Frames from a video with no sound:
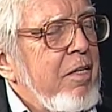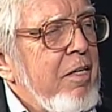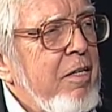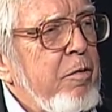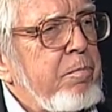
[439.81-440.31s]

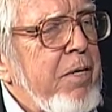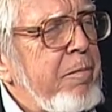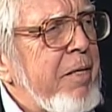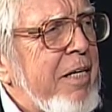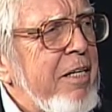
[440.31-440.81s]
in the
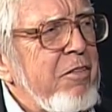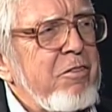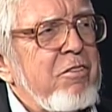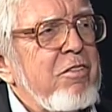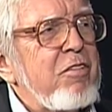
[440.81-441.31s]
public health
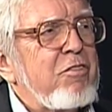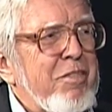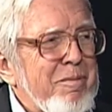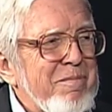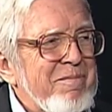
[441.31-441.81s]

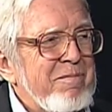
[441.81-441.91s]
system,